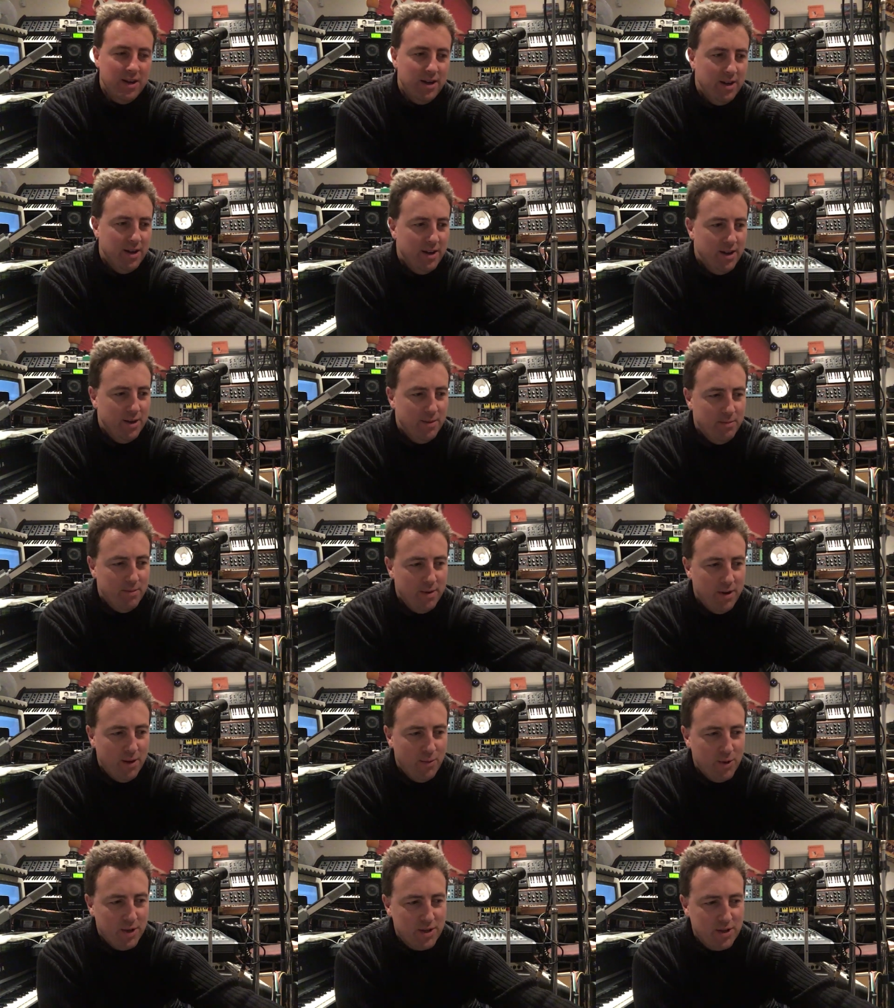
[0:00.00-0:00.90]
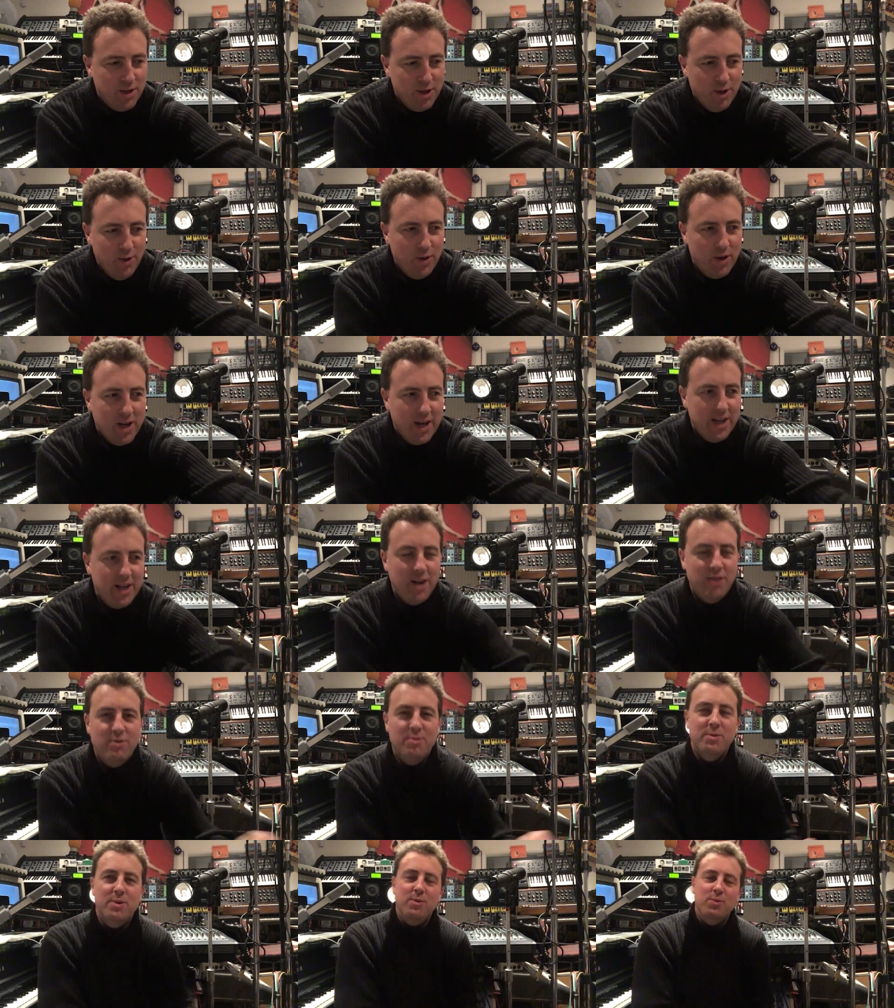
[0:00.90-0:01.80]
I wish the UK
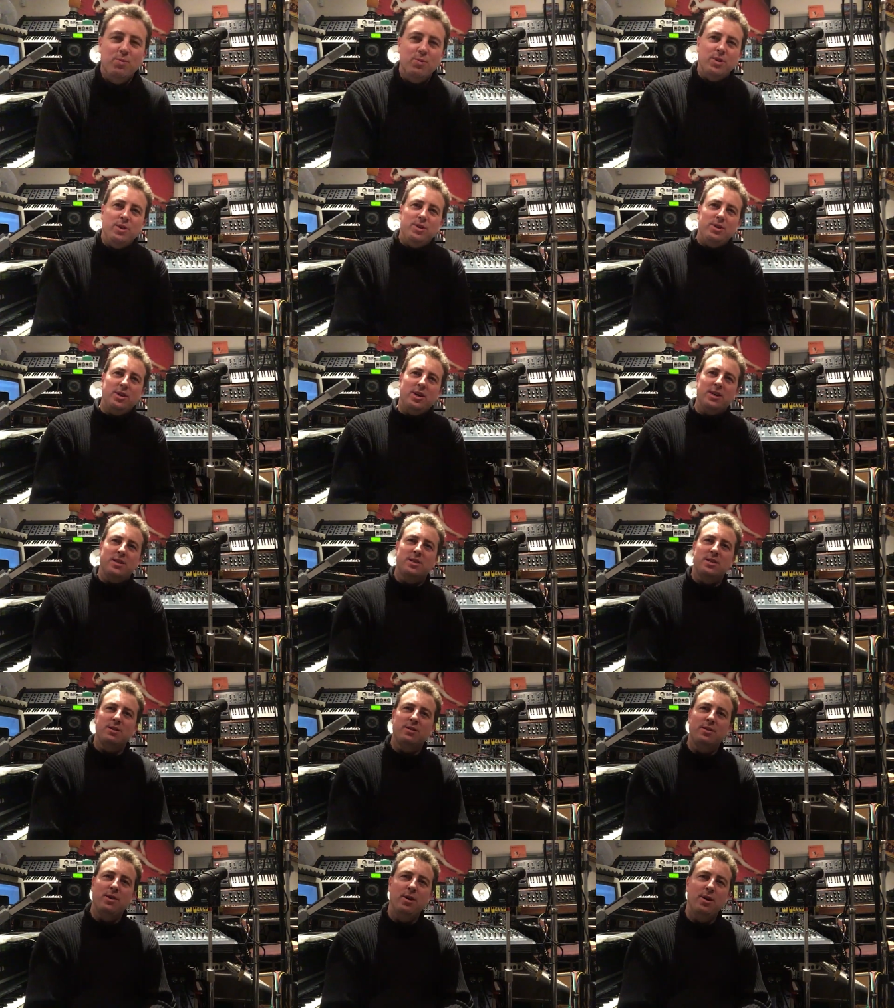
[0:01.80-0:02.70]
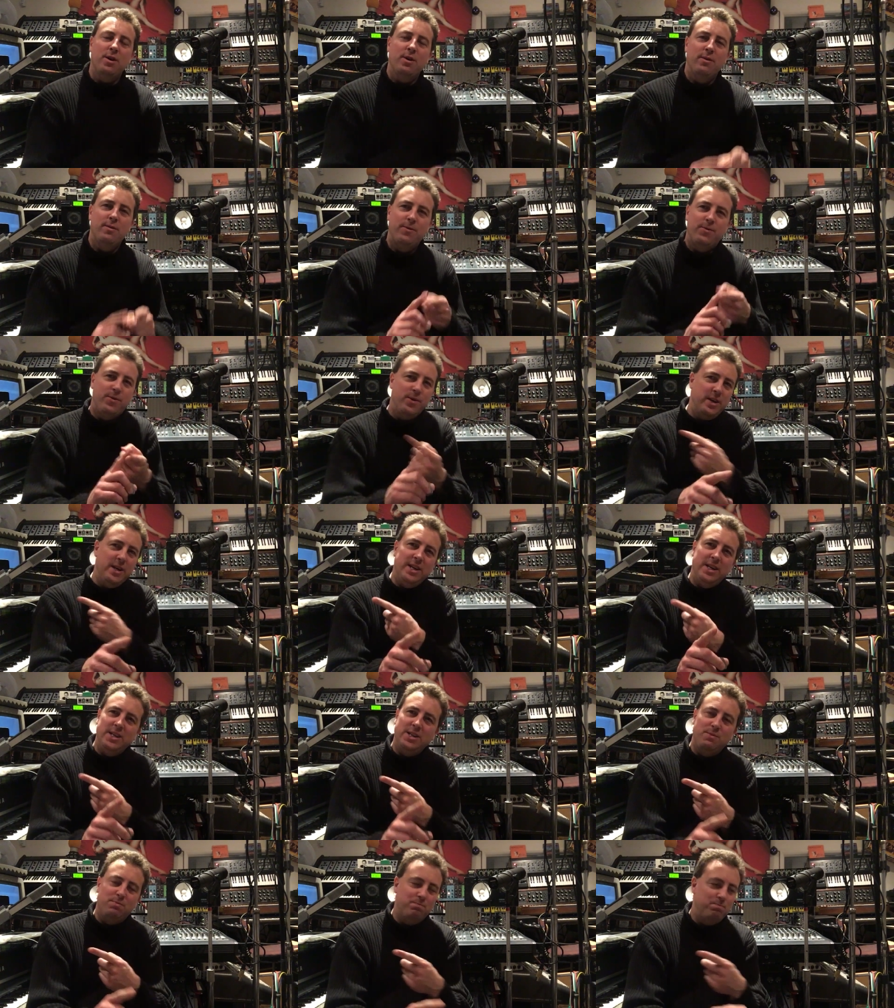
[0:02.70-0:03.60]
government would just
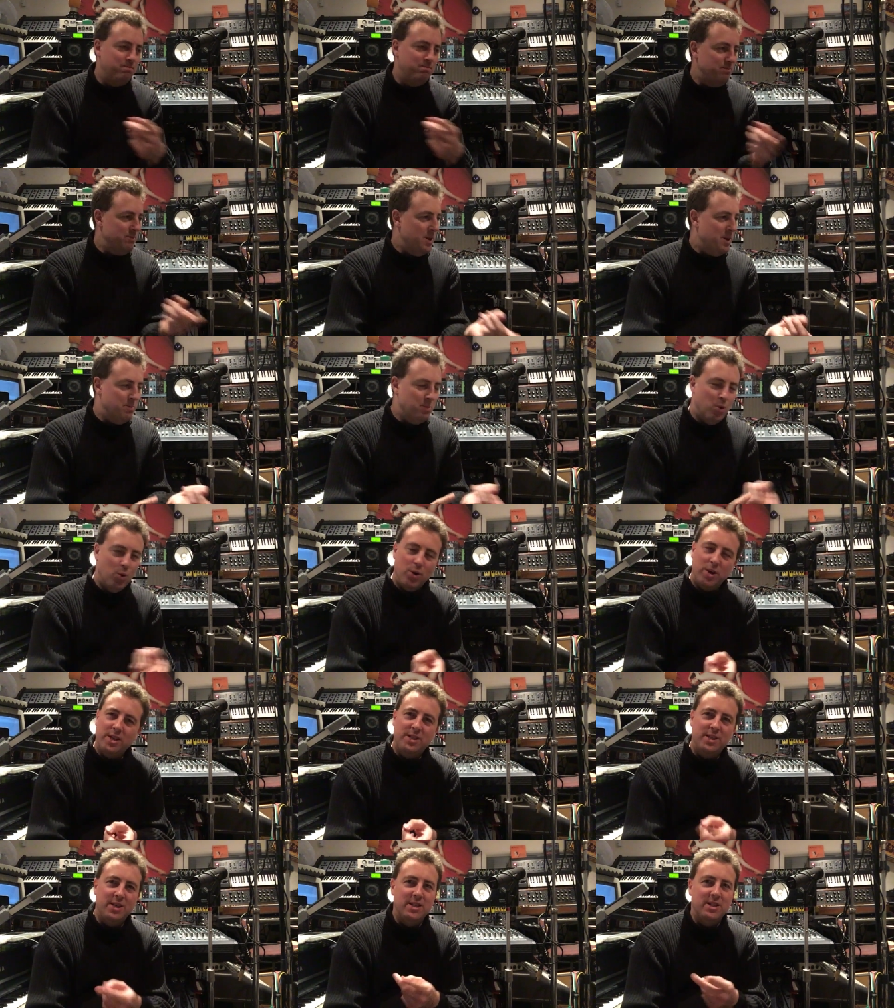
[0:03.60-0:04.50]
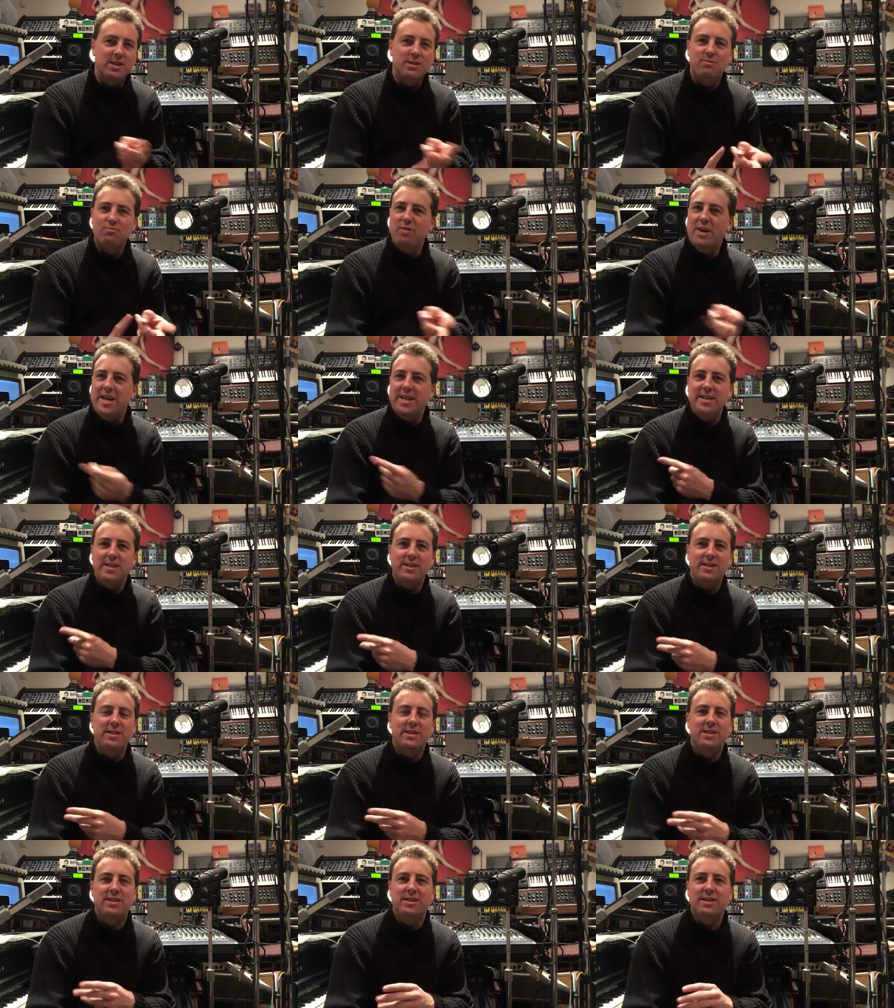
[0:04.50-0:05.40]
freeze mortgages,
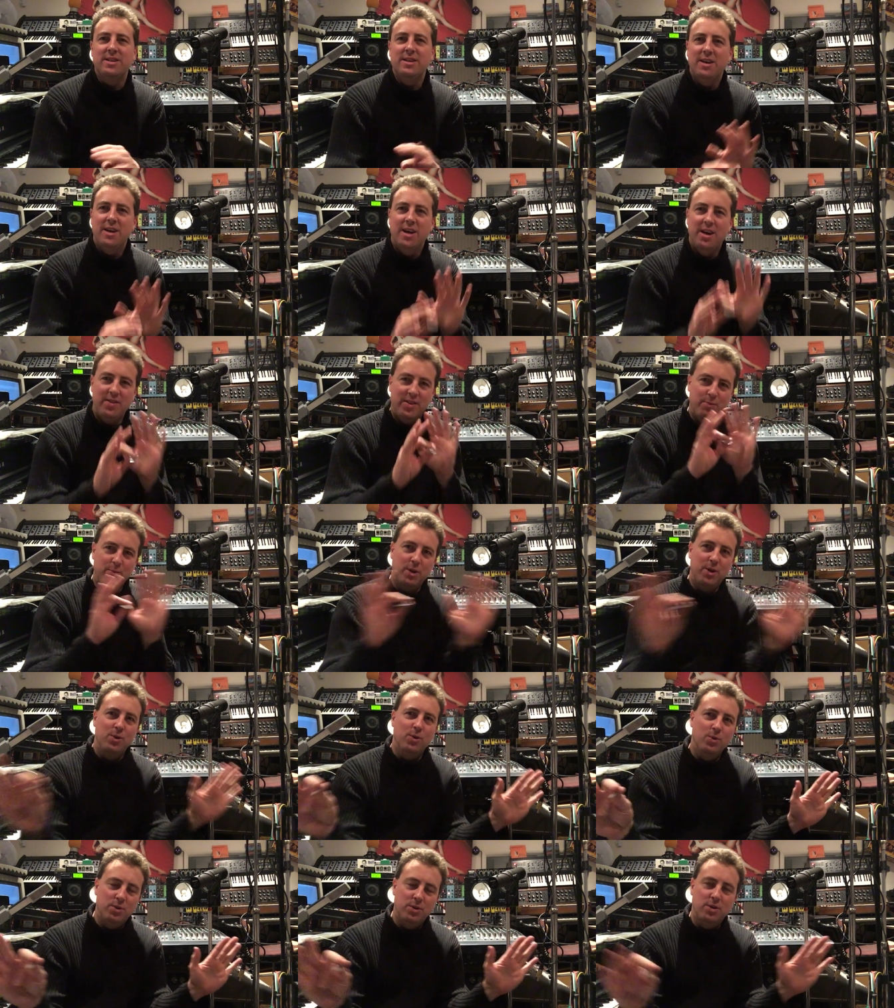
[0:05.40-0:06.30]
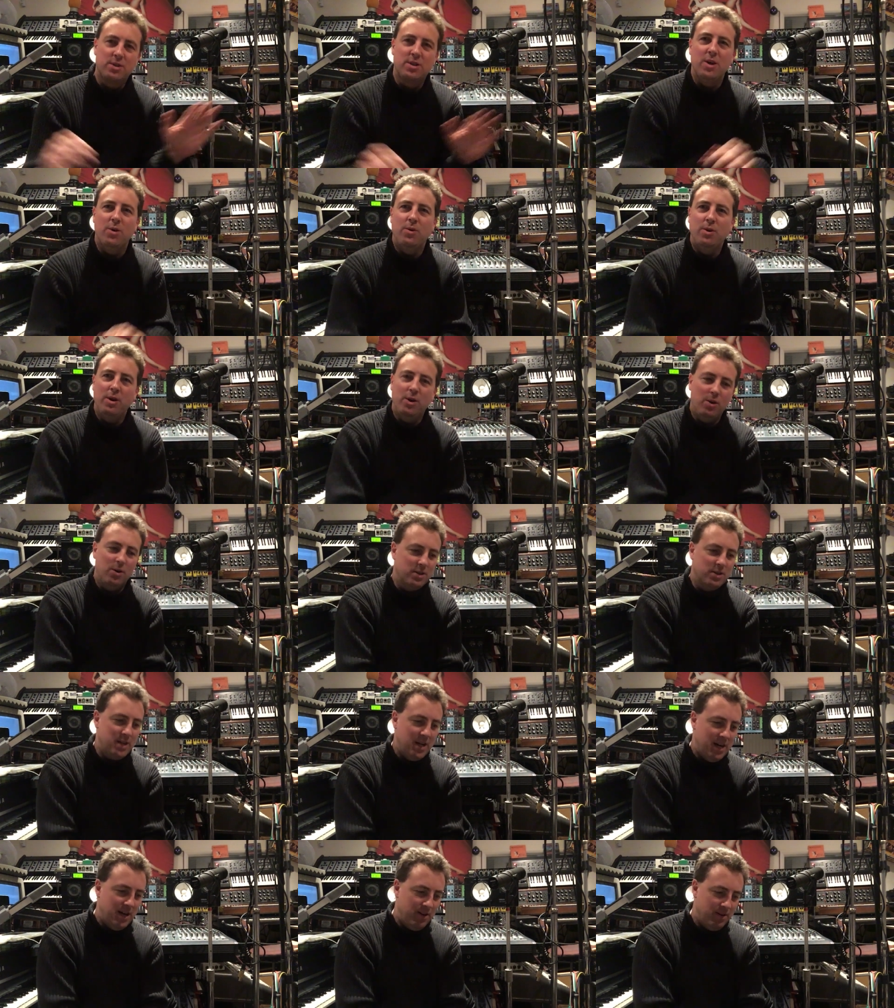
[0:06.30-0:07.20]
rents, and then we could all just go on
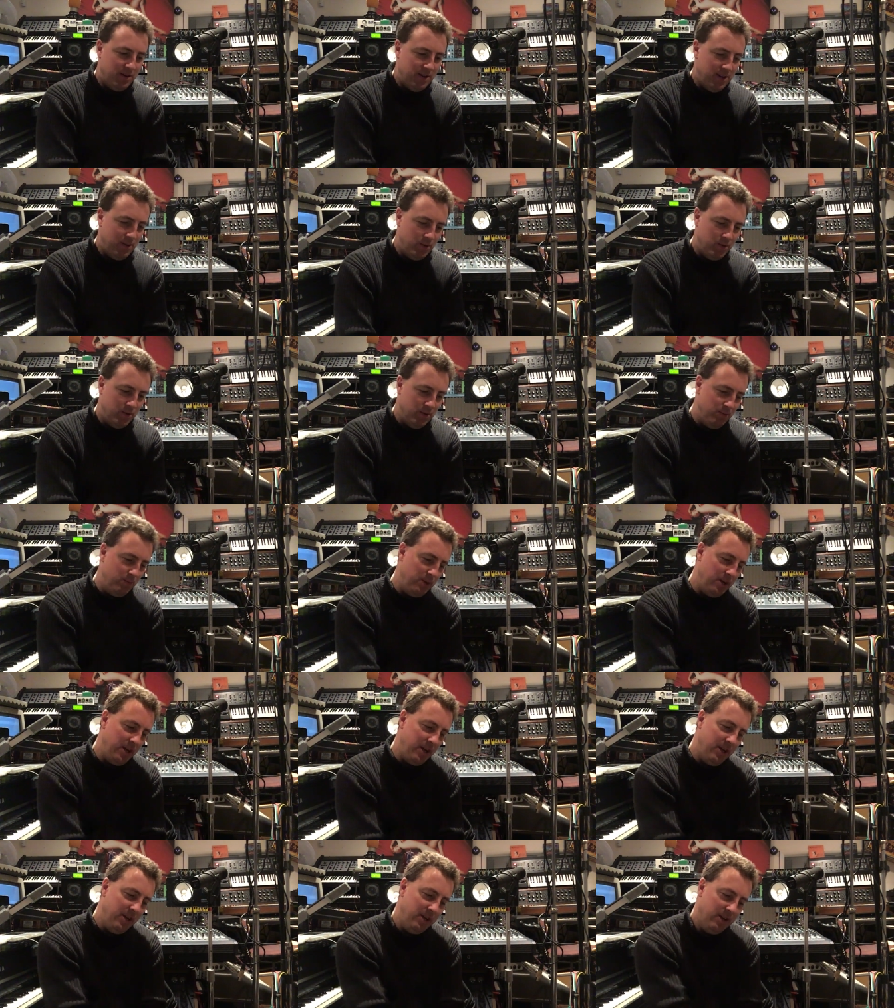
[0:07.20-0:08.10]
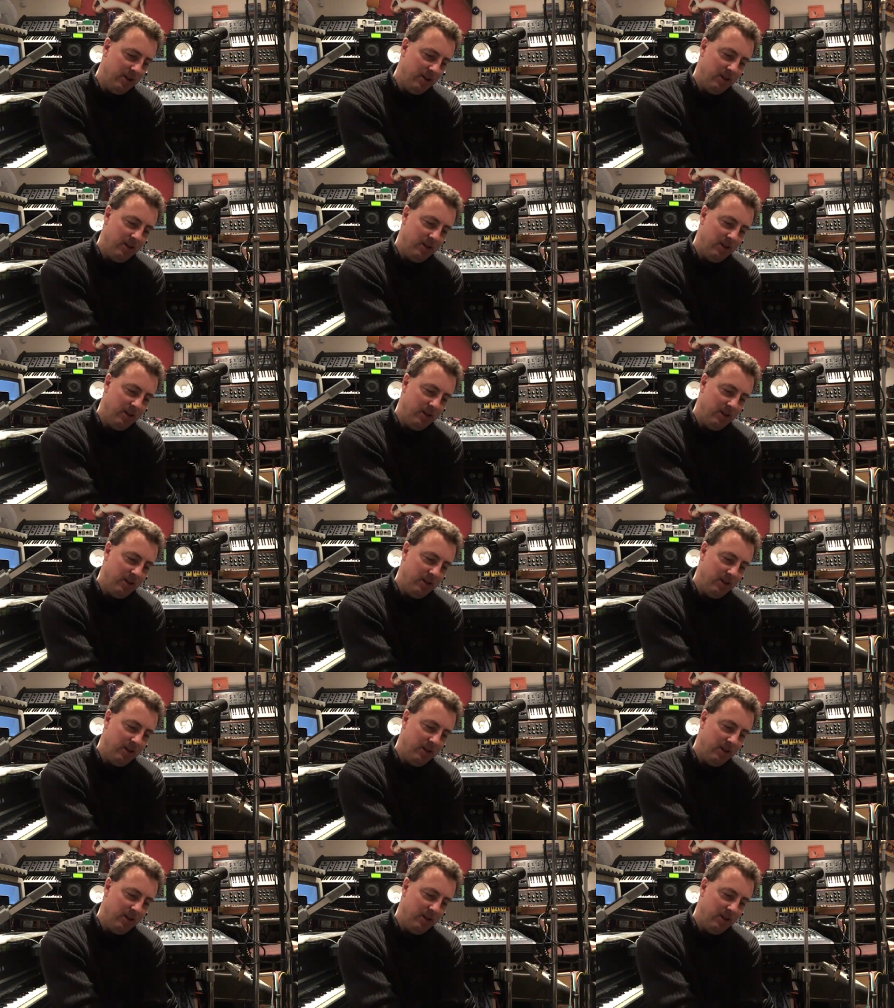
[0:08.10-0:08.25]
lockdown and it wouldn't be